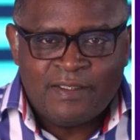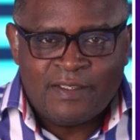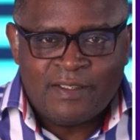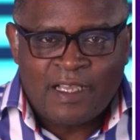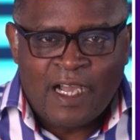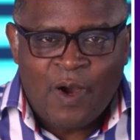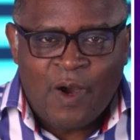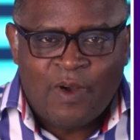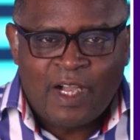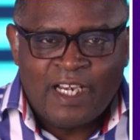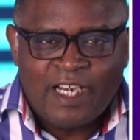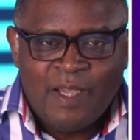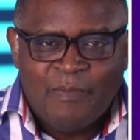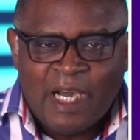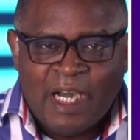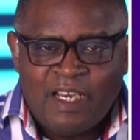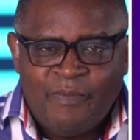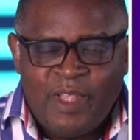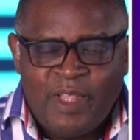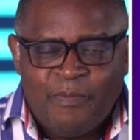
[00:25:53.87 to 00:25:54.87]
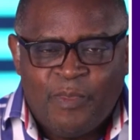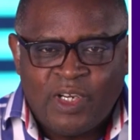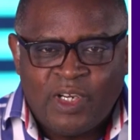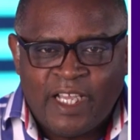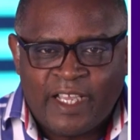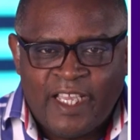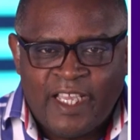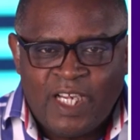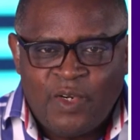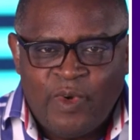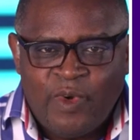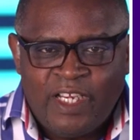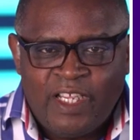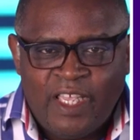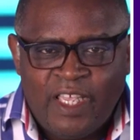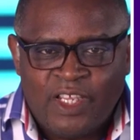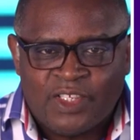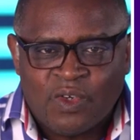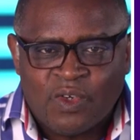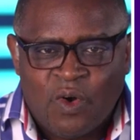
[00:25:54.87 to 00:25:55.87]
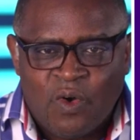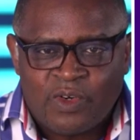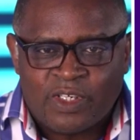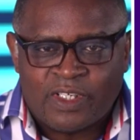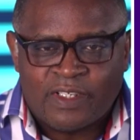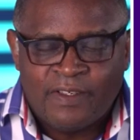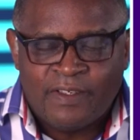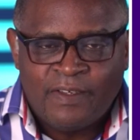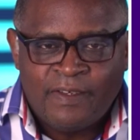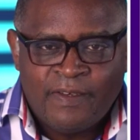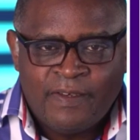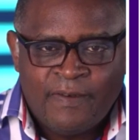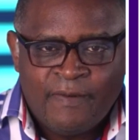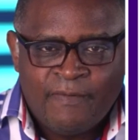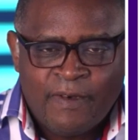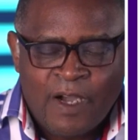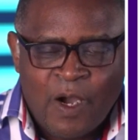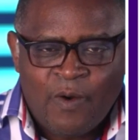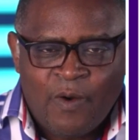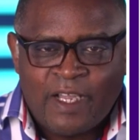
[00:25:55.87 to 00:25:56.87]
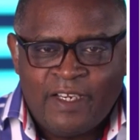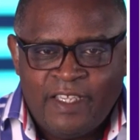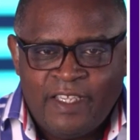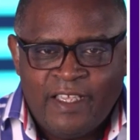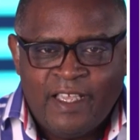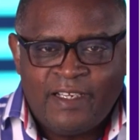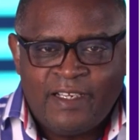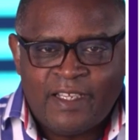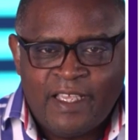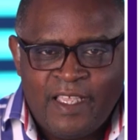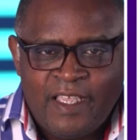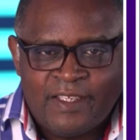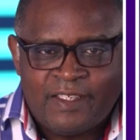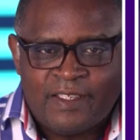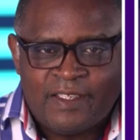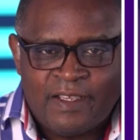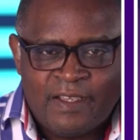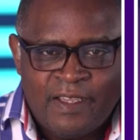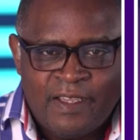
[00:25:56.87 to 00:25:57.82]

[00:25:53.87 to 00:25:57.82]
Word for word: how can a man be born again when he is old? How can he enter his